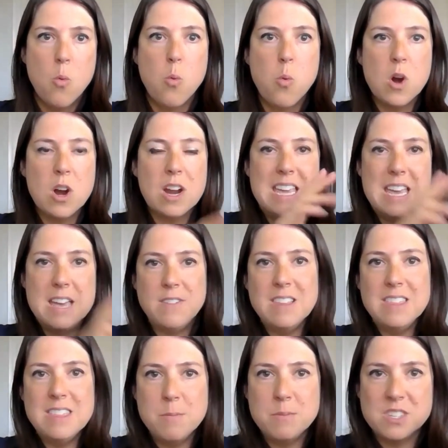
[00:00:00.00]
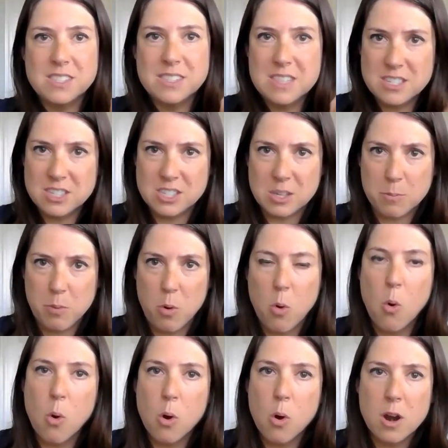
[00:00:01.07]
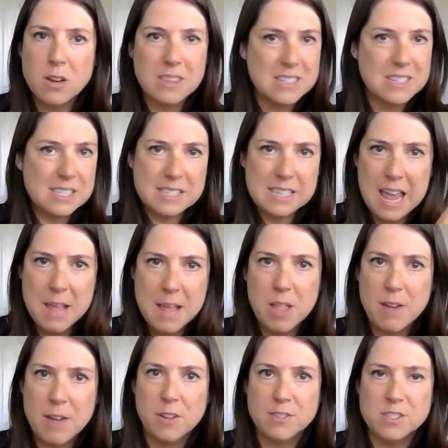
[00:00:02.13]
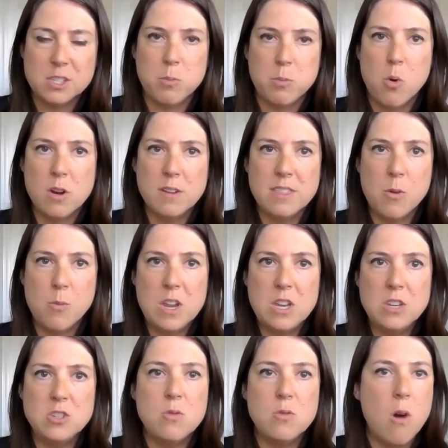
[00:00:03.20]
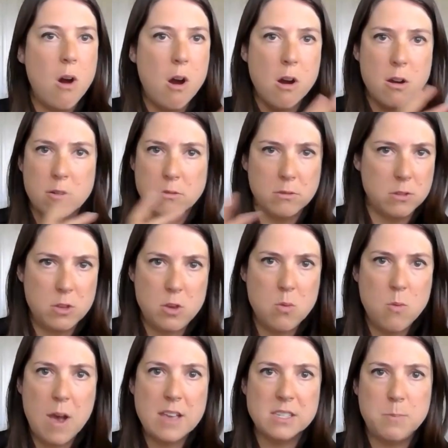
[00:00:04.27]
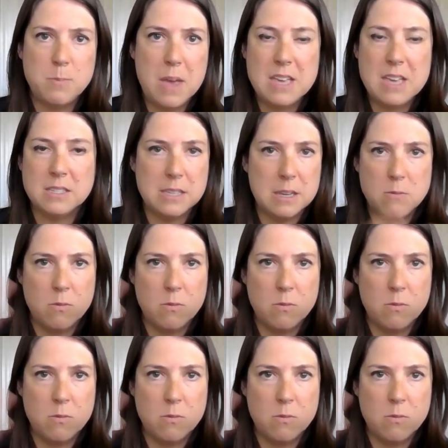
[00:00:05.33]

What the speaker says: we're giving them the support, the same level of support that we do our US based